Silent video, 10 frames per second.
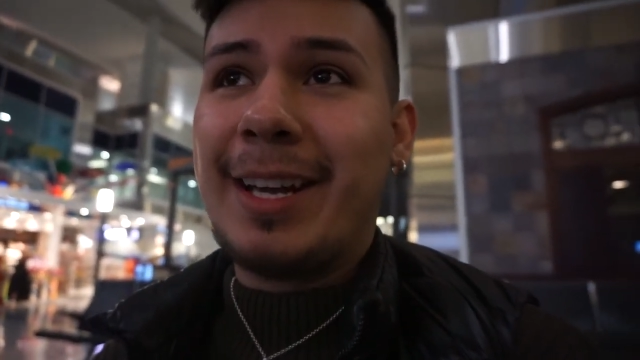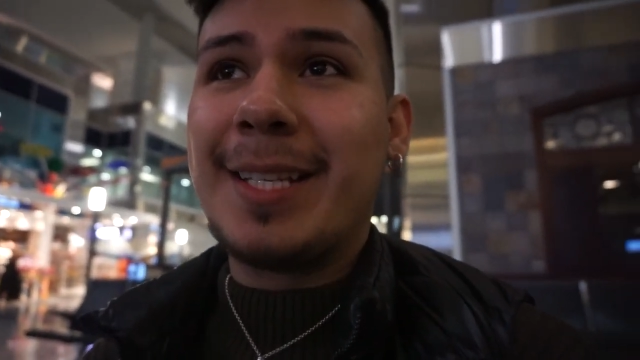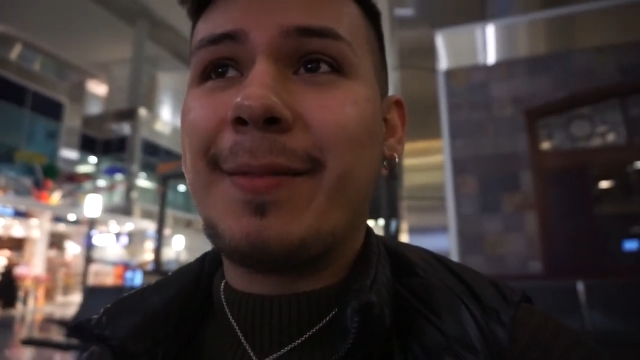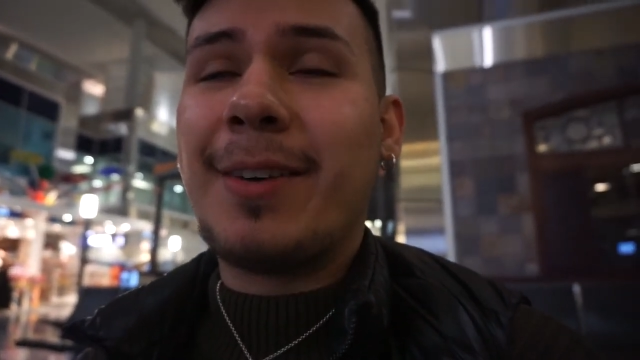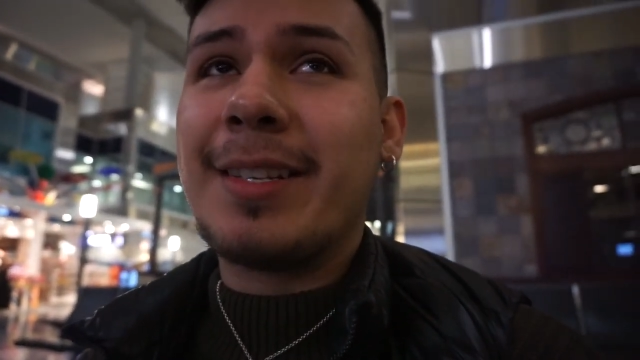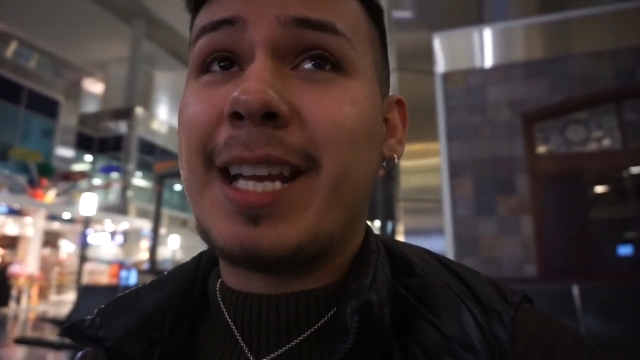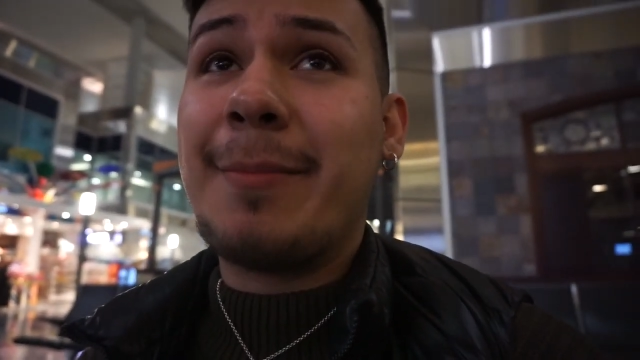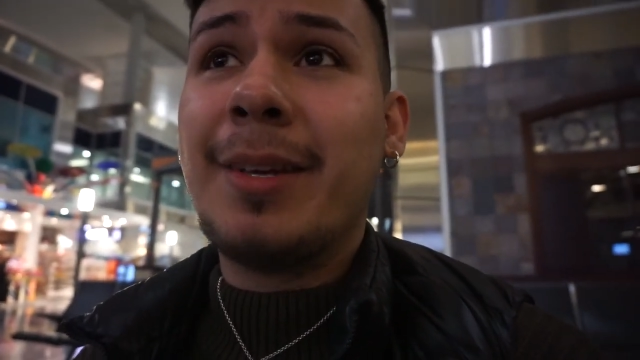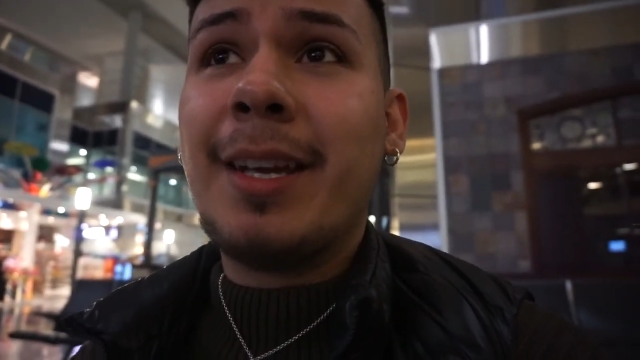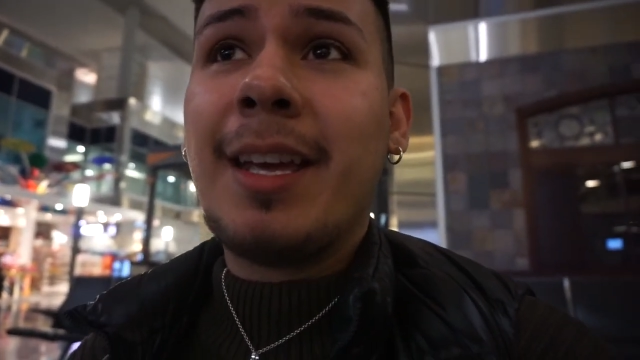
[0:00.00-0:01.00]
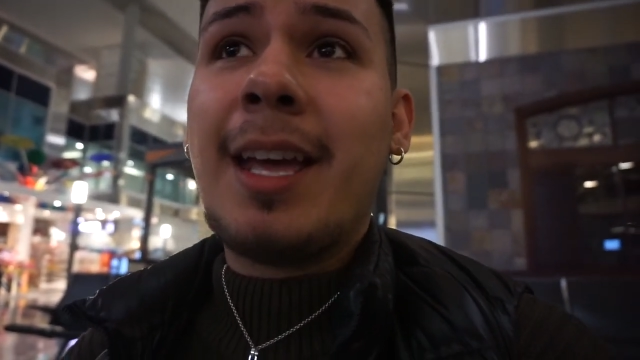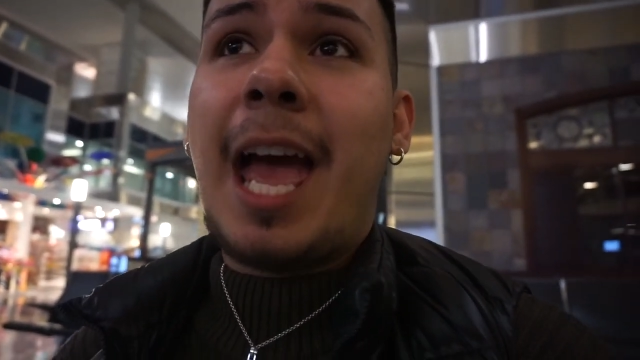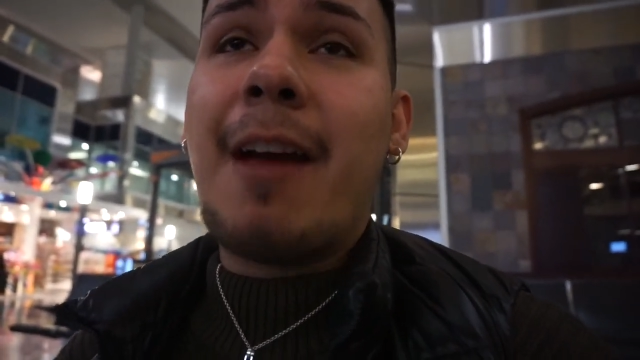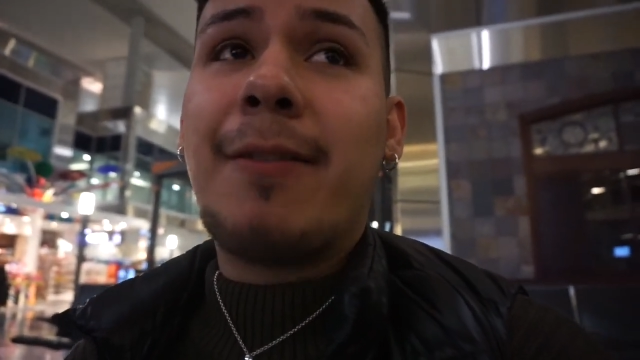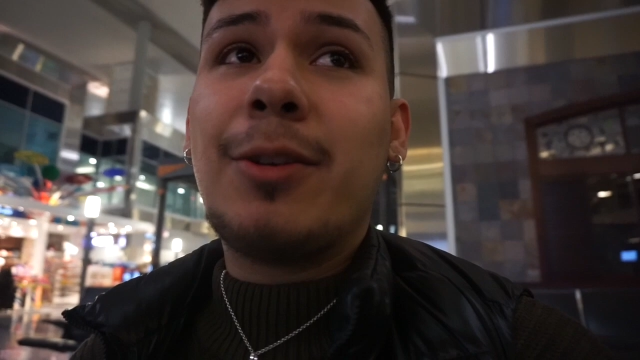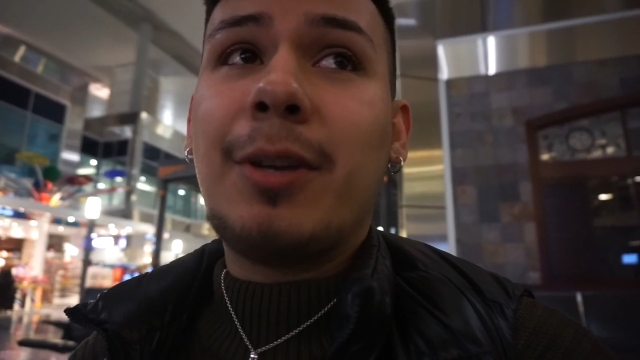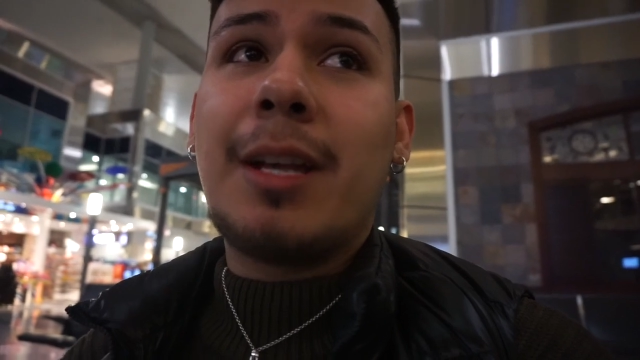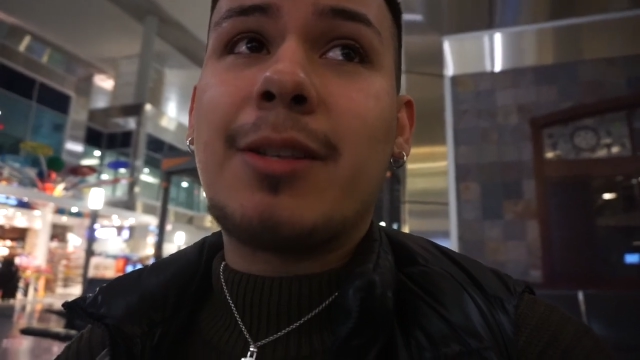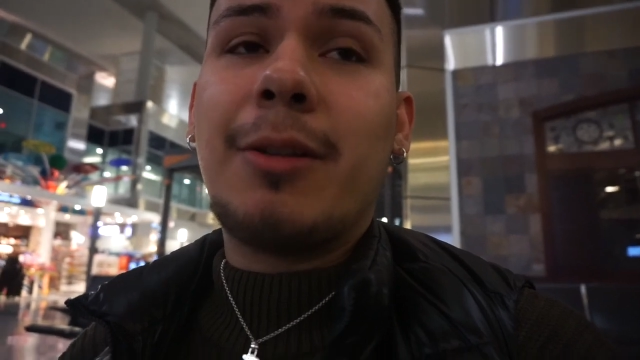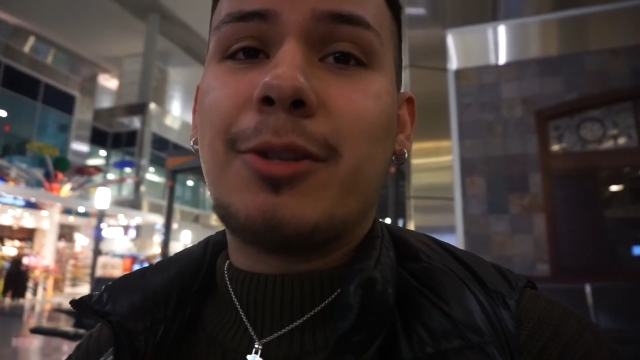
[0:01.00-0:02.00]
It's my first time ever doing
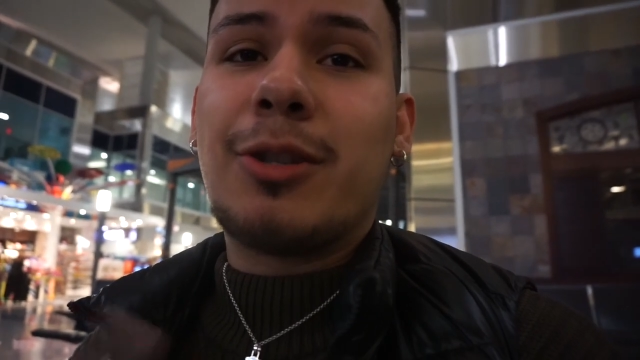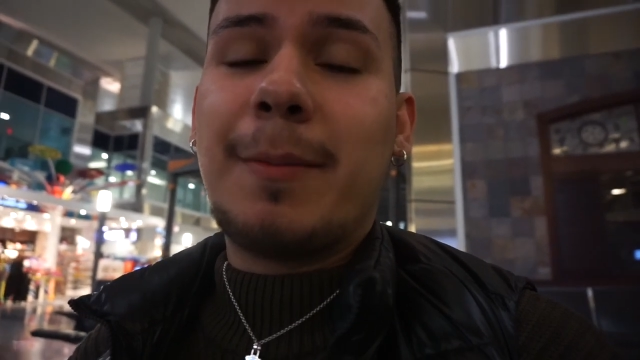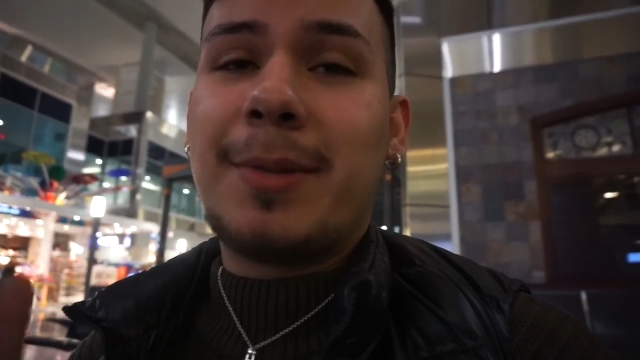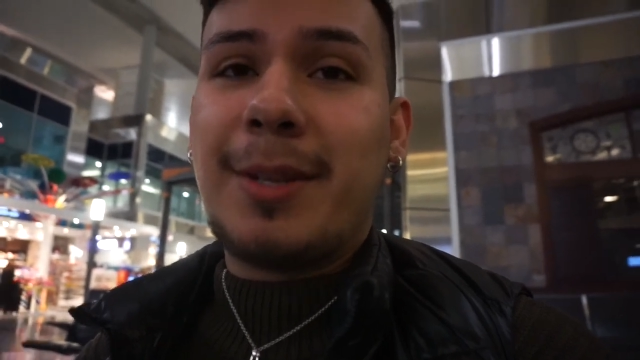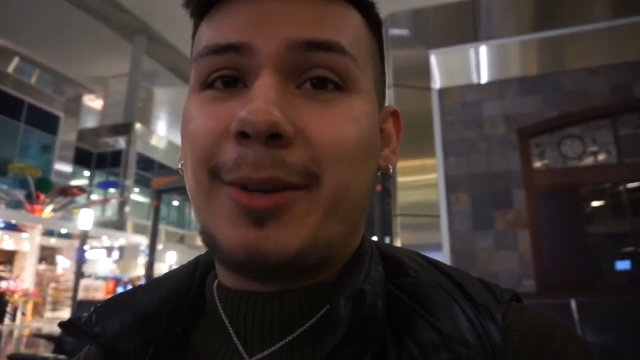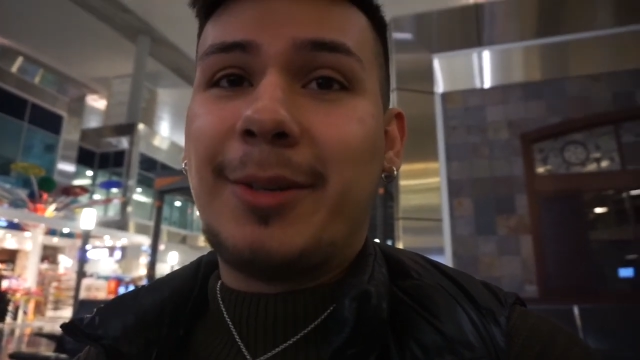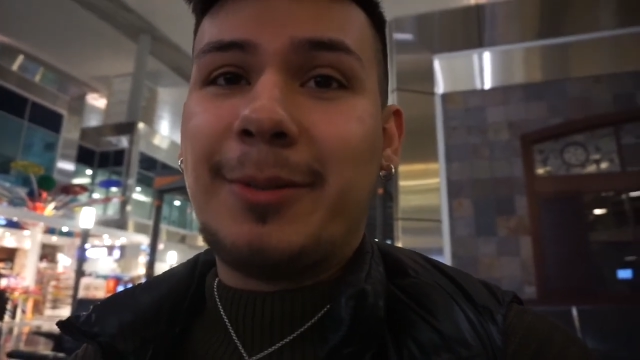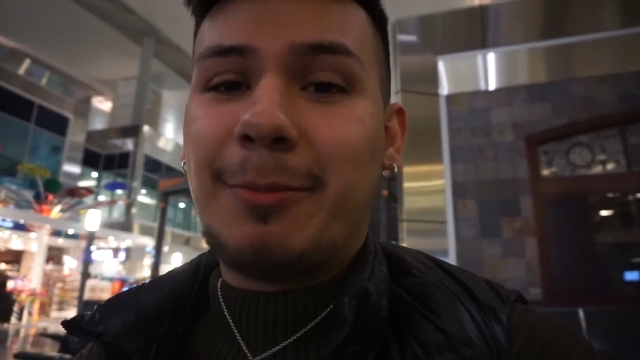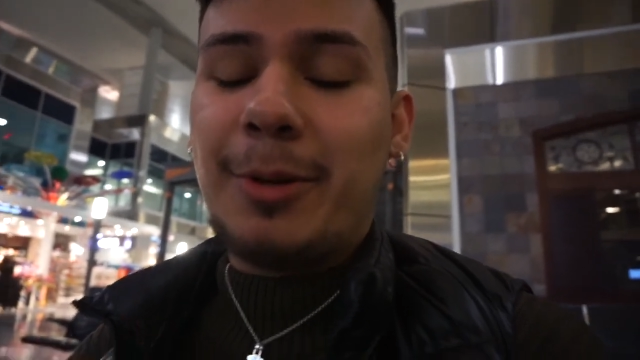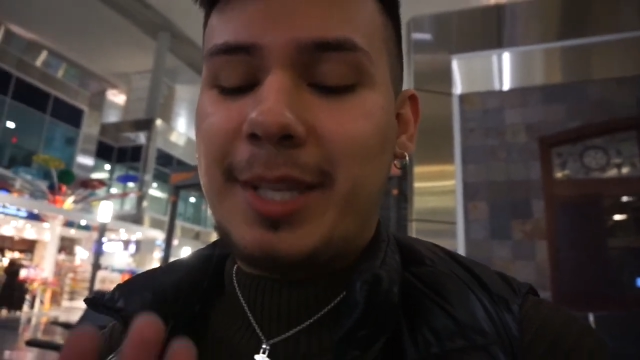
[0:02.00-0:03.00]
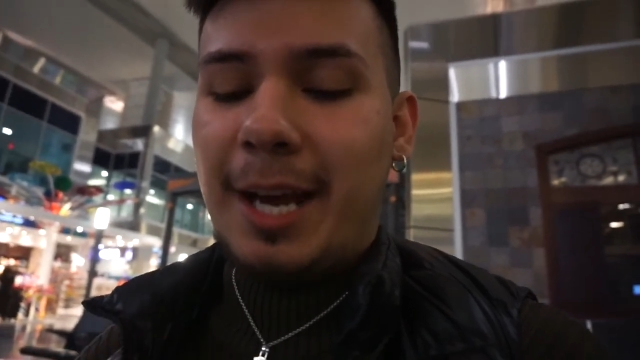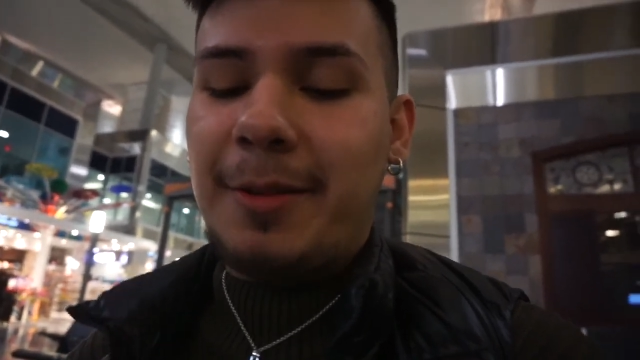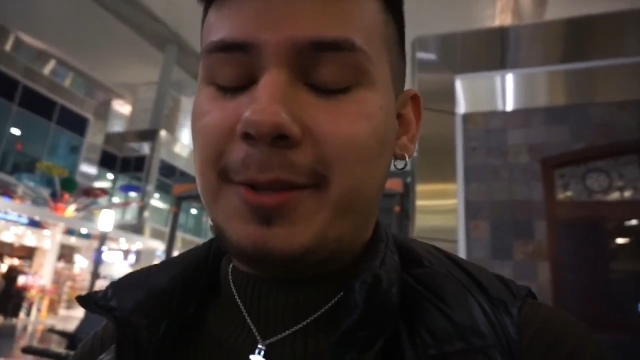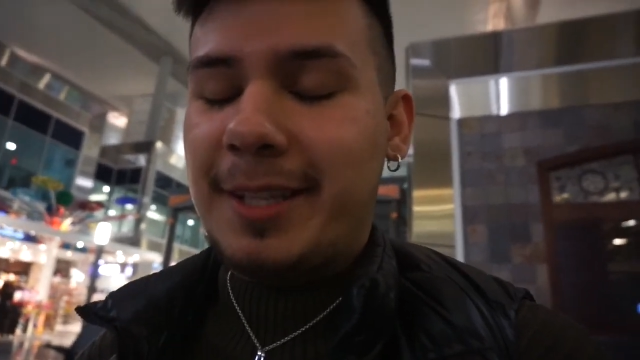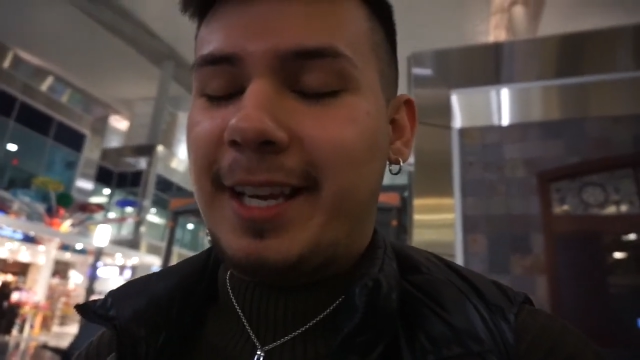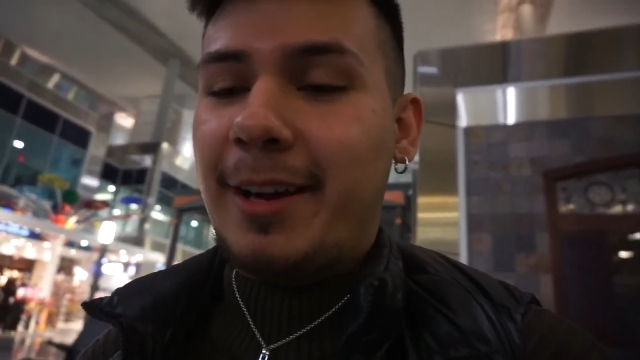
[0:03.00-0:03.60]
a solo trip, so we'll see how this goes.